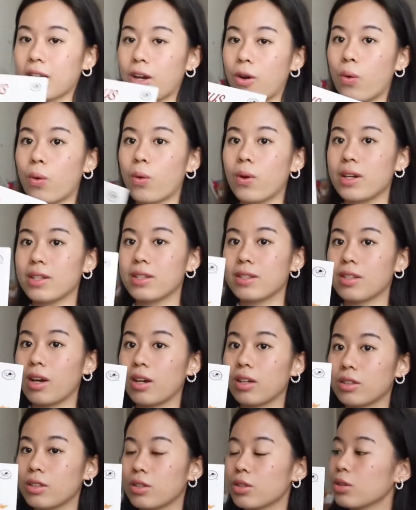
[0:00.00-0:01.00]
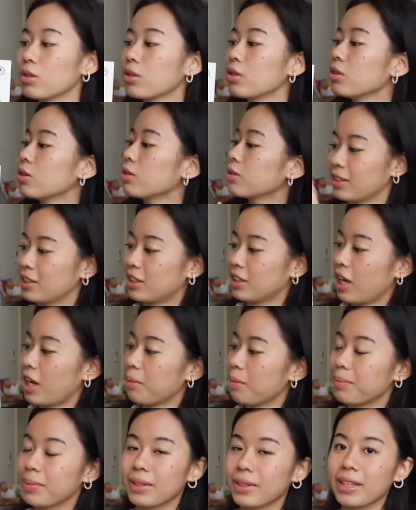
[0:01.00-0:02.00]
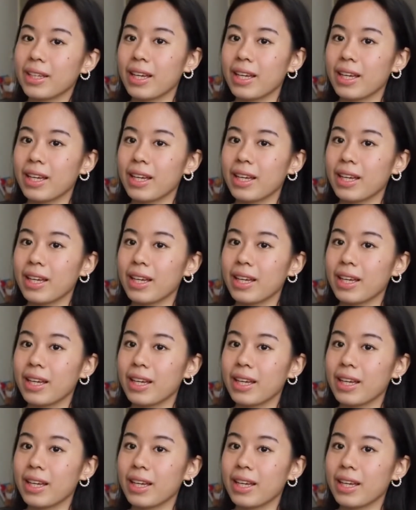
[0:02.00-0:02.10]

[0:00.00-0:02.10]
a horizontal shape,